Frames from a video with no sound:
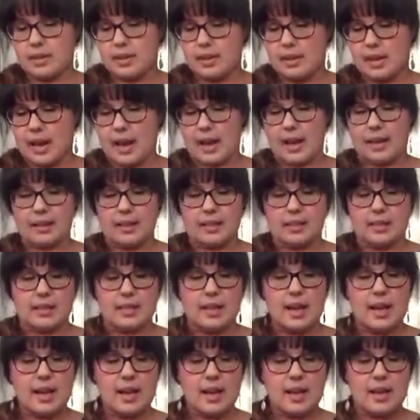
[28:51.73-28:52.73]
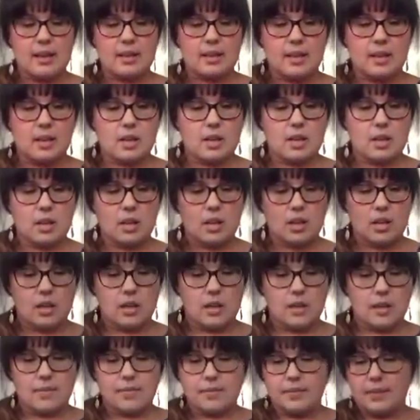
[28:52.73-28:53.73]
that is that.
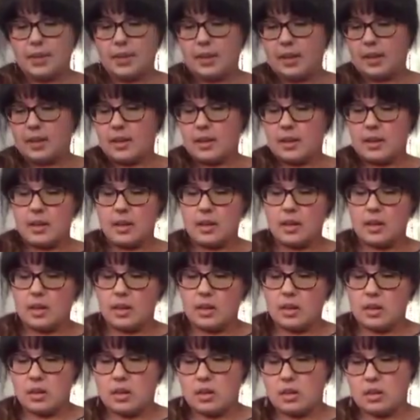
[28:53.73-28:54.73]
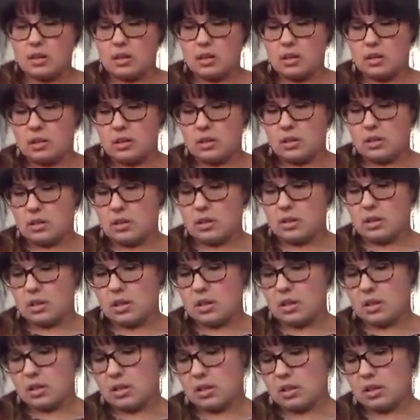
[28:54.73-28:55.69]
And let's